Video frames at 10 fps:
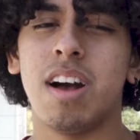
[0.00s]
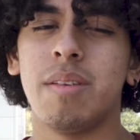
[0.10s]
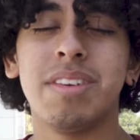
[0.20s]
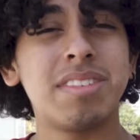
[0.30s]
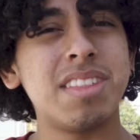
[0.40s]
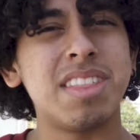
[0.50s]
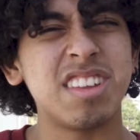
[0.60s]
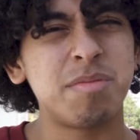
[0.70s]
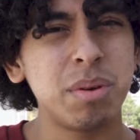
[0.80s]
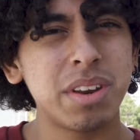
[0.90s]
Just in
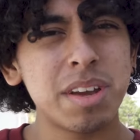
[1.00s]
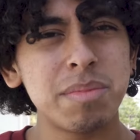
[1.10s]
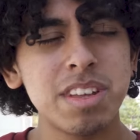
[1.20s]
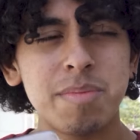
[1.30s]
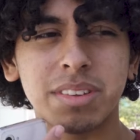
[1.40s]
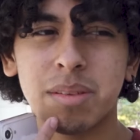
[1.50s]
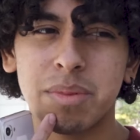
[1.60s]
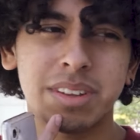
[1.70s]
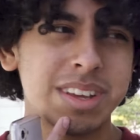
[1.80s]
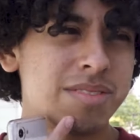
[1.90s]
this building, I believe, because I
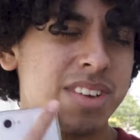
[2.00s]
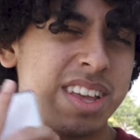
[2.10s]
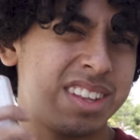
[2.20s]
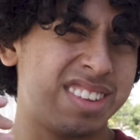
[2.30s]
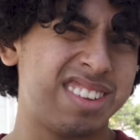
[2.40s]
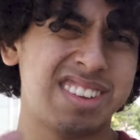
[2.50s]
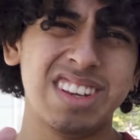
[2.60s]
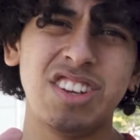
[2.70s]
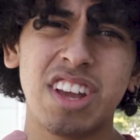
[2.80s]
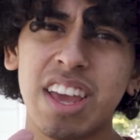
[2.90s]
believe in
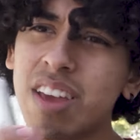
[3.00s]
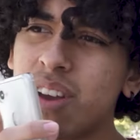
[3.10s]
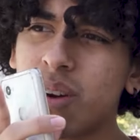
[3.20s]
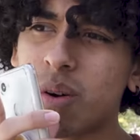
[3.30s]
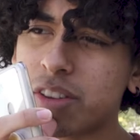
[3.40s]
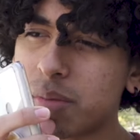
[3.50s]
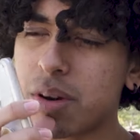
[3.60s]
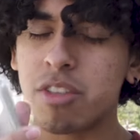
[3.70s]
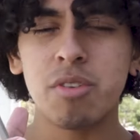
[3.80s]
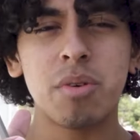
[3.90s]
CJ or some
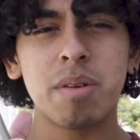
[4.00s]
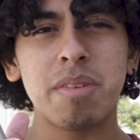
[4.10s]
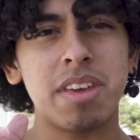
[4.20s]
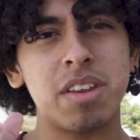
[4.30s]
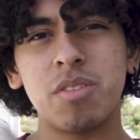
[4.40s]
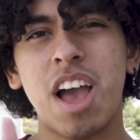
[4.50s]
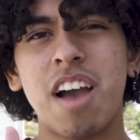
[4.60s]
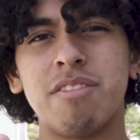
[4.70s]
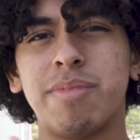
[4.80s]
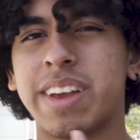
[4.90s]
other dorm they do
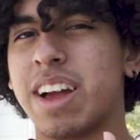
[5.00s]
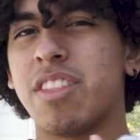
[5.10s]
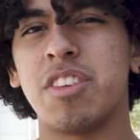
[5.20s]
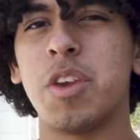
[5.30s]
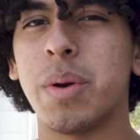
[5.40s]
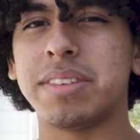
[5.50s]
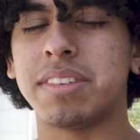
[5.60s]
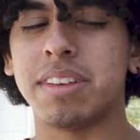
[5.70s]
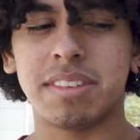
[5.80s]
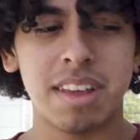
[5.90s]
have them how the US
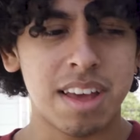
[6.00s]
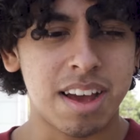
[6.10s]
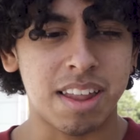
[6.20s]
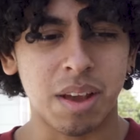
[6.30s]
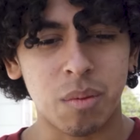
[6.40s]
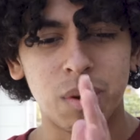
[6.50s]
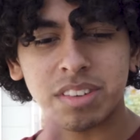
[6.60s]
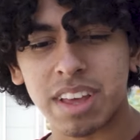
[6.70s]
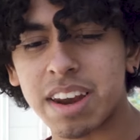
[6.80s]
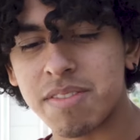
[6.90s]
does. How
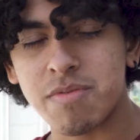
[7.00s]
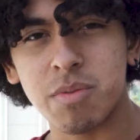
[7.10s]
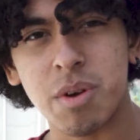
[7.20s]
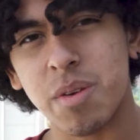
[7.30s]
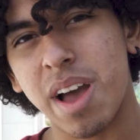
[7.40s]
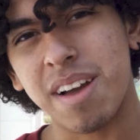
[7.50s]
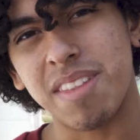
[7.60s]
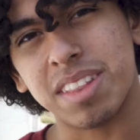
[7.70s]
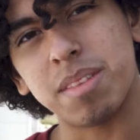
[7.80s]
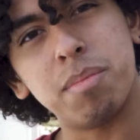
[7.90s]
one side of the floor you
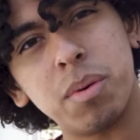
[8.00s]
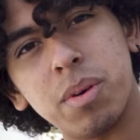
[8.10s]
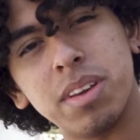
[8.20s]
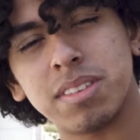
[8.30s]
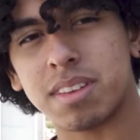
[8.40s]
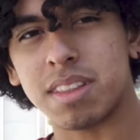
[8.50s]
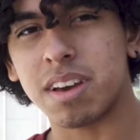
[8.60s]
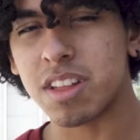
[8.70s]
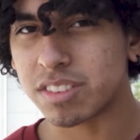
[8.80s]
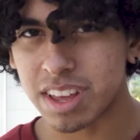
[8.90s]
have boys, and then
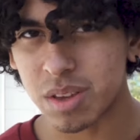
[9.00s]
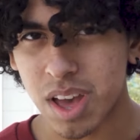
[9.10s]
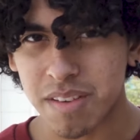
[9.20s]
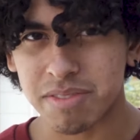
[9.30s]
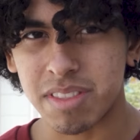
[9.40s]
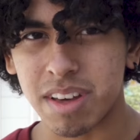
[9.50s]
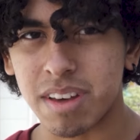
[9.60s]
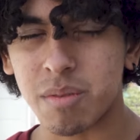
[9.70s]
the other side you have the